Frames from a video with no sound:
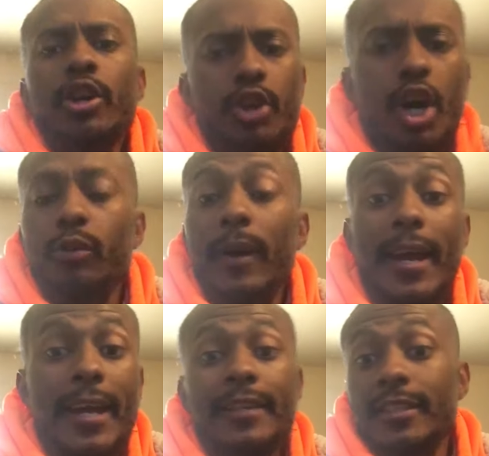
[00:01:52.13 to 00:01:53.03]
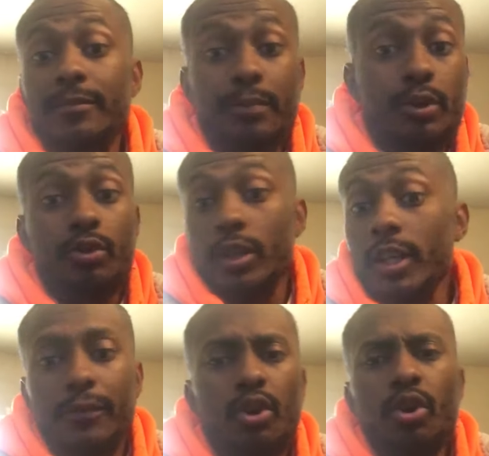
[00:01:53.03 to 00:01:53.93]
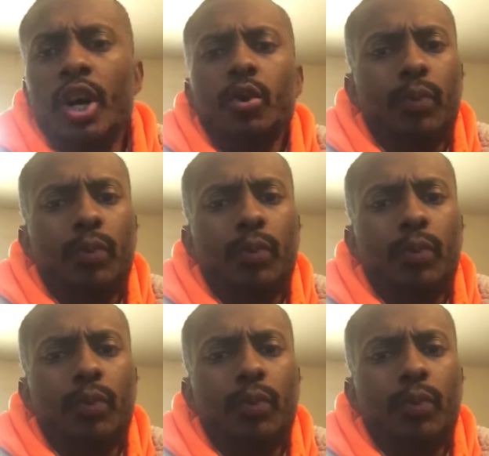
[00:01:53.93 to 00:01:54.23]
your grace is beautiful,